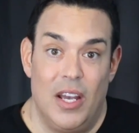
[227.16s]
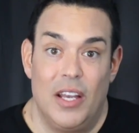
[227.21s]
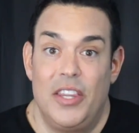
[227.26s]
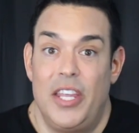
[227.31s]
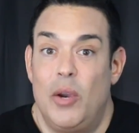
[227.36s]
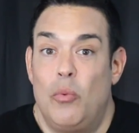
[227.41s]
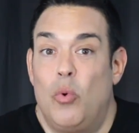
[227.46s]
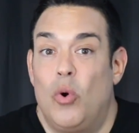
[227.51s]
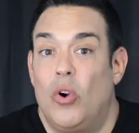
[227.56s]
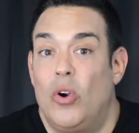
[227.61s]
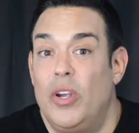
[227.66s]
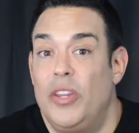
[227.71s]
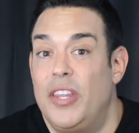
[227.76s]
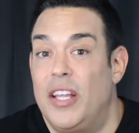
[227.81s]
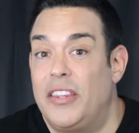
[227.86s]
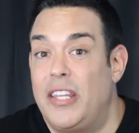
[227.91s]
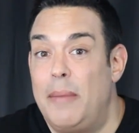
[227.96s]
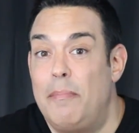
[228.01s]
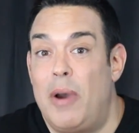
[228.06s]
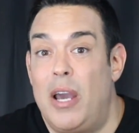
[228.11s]
They worry
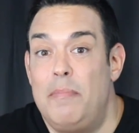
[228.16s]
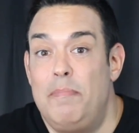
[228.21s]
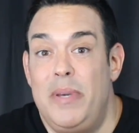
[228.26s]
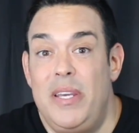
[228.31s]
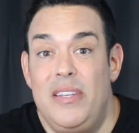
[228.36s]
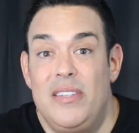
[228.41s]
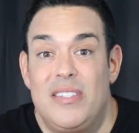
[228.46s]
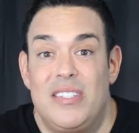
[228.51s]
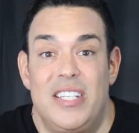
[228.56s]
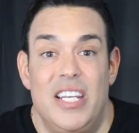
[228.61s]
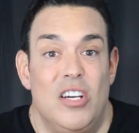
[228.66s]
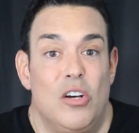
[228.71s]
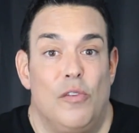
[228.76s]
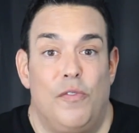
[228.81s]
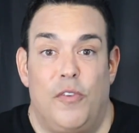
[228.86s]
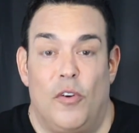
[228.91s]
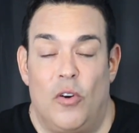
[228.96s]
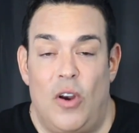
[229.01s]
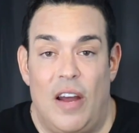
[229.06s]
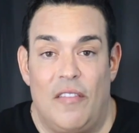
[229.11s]
that they might be single
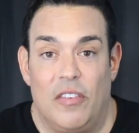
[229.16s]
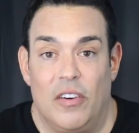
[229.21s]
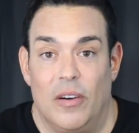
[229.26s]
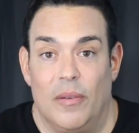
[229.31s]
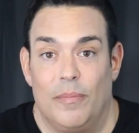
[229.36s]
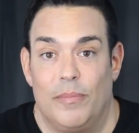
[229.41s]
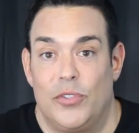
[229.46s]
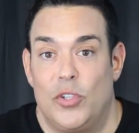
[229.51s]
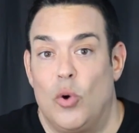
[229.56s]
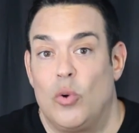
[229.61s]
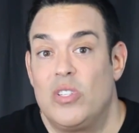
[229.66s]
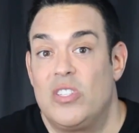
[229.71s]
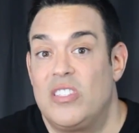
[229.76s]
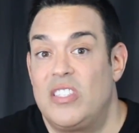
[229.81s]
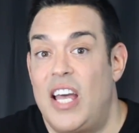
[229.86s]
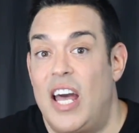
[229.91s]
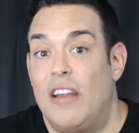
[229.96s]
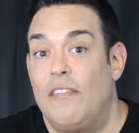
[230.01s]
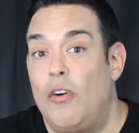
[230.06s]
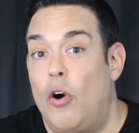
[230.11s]
forever. So
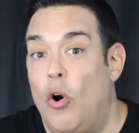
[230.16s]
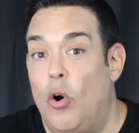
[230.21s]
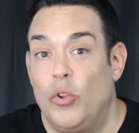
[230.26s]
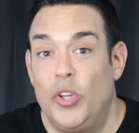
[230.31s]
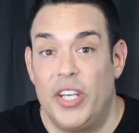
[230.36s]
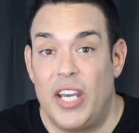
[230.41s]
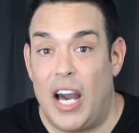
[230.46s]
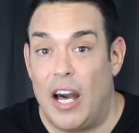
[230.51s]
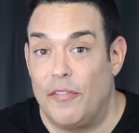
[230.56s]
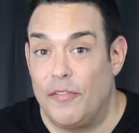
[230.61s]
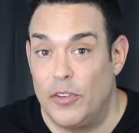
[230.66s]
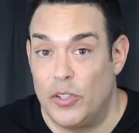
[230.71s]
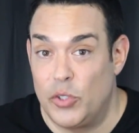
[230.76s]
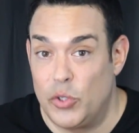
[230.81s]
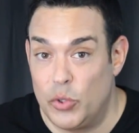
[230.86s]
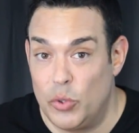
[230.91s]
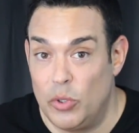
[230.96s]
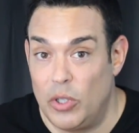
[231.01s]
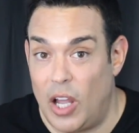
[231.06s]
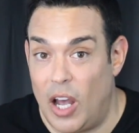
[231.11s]
instead of holding out for
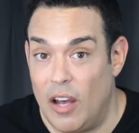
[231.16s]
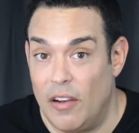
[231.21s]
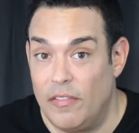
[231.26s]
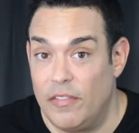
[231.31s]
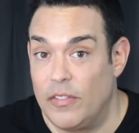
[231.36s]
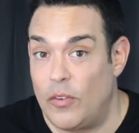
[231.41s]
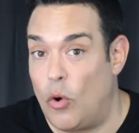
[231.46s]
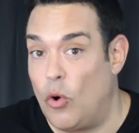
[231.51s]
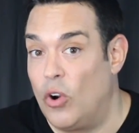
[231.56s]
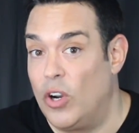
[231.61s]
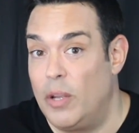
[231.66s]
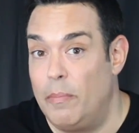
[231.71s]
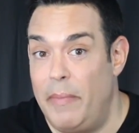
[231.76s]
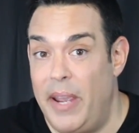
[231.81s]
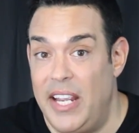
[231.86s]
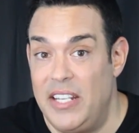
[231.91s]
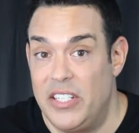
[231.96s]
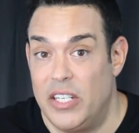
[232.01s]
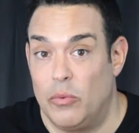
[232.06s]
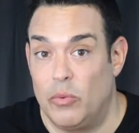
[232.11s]
true love or an
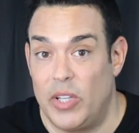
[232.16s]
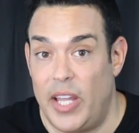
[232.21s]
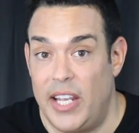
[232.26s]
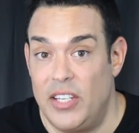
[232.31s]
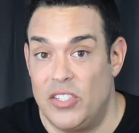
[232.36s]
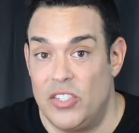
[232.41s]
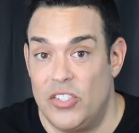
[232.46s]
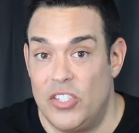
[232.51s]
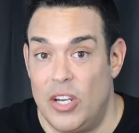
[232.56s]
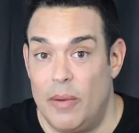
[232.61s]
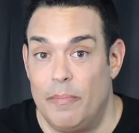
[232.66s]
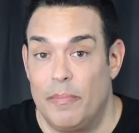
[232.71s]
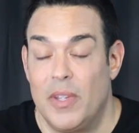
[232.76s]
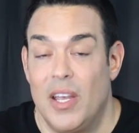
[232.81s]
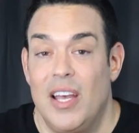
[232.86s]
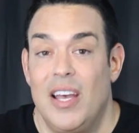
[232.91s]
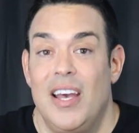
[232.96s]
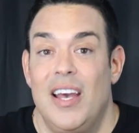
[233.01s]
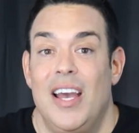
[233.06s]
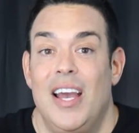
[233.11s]
amazing relationship,
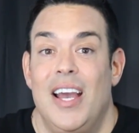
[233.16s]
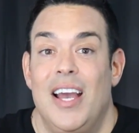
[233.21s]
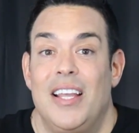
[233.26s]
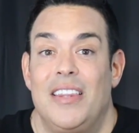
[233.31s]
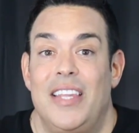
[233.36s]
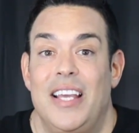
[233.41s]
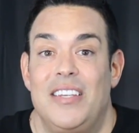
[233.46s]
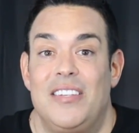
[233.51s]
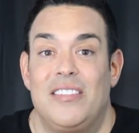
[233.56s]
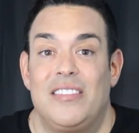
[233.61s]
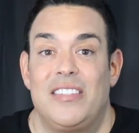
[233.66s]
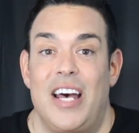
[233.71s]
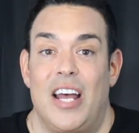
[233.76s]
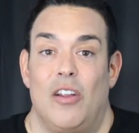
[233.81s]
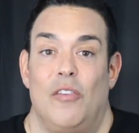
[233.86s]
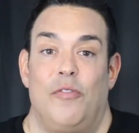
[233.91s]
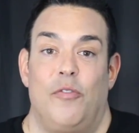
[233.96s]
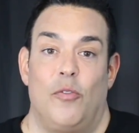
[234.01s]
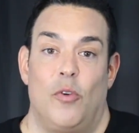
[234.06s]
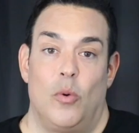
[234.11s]
they
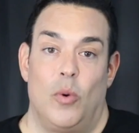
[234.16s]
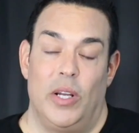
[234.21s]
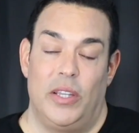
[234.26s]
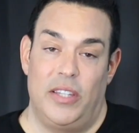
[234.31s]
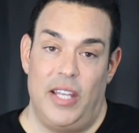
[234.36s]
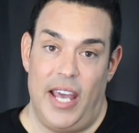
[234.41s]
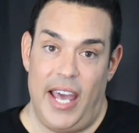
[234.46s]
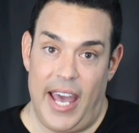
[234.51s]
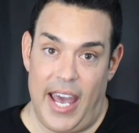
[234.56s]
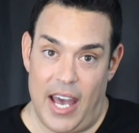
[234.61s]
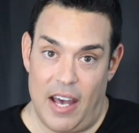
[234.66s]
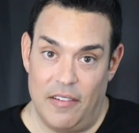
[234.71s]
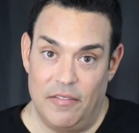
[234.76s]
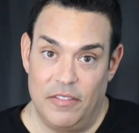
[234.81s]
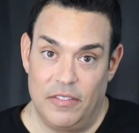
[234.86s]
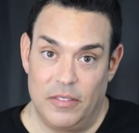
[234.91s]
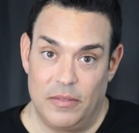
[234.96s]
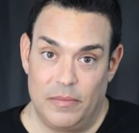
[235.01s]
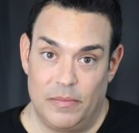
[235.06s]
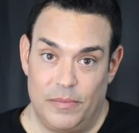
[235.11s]
settle for what they have.
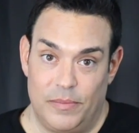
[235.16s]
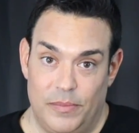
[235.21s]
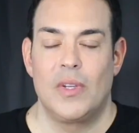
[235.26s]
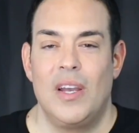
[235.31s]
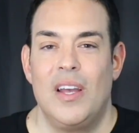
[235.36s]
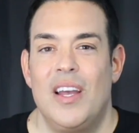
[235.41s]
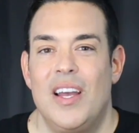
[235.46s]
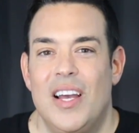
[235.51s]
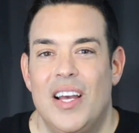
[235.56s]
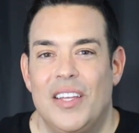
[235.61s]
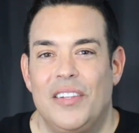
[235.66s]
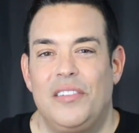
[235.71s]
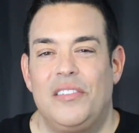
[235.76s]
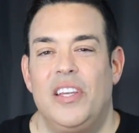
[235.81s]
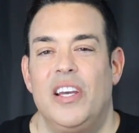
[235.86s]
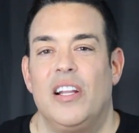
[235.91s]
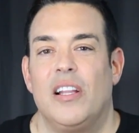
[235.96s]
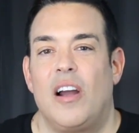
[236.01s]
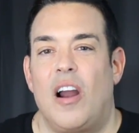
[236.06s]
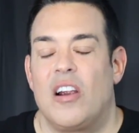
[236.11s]

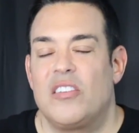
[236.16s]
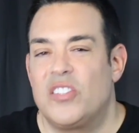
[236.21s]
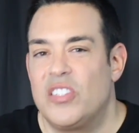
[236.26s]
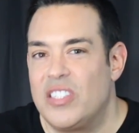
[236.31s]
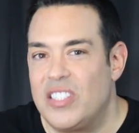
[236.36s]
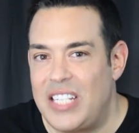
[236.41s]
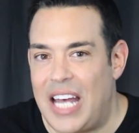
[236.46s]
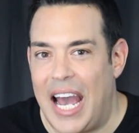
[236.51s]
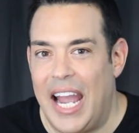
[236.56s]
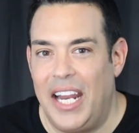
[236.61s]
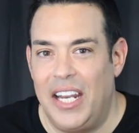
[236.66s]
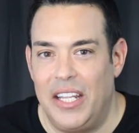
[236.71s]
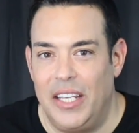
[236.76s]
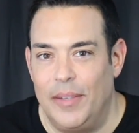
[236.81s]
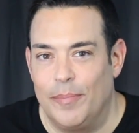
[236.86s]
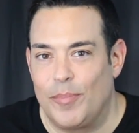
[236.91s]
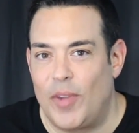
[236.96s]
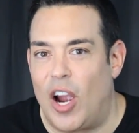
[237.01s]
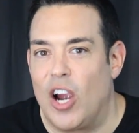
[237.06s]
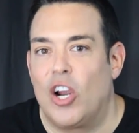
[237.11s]
Still, our
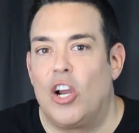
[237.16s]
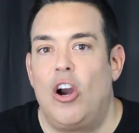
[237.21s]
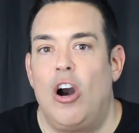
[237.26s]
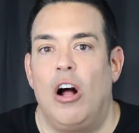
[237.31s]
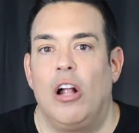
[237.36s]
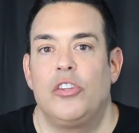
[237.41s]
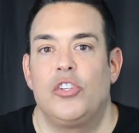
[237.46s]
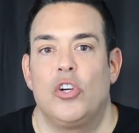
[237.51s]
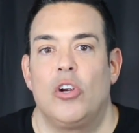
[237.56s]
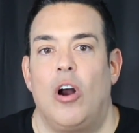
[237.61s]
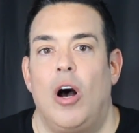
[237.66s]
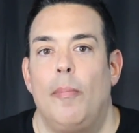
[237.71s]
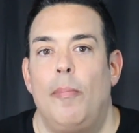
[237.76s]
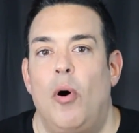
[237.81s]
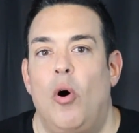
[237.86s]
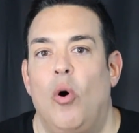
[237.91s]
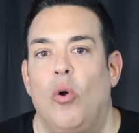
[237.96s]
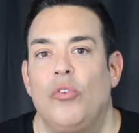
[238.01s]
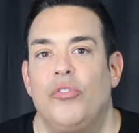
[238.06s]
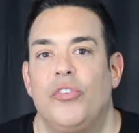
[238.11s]
society, our culture
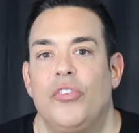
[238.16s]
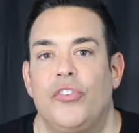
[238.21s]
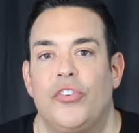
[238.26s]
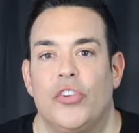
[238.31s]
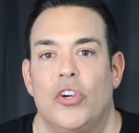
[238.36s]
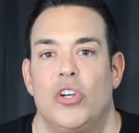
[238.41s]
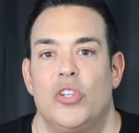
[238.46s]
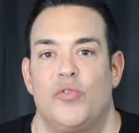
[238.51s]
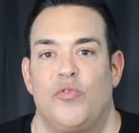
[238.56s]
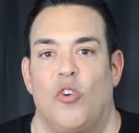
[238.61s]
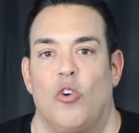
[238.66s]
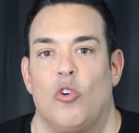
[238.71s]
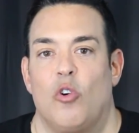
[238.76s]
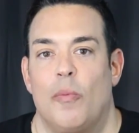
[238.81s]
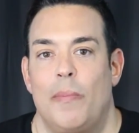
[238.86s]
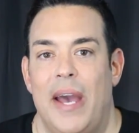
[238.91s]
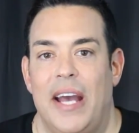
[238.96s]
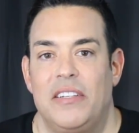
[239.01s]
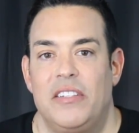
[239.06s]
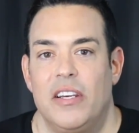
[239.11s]
upholds the search for
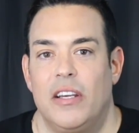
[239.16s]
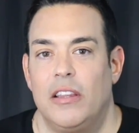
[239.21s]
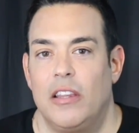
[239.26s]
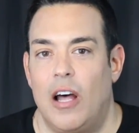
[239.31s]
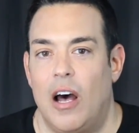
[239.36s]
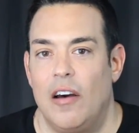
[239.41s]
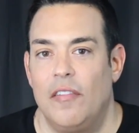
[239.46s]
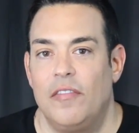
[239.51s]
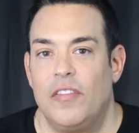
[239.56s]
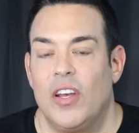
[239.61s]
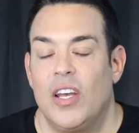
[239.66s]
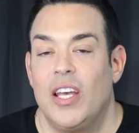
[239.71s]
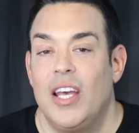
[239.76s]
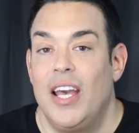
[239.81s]
romantic love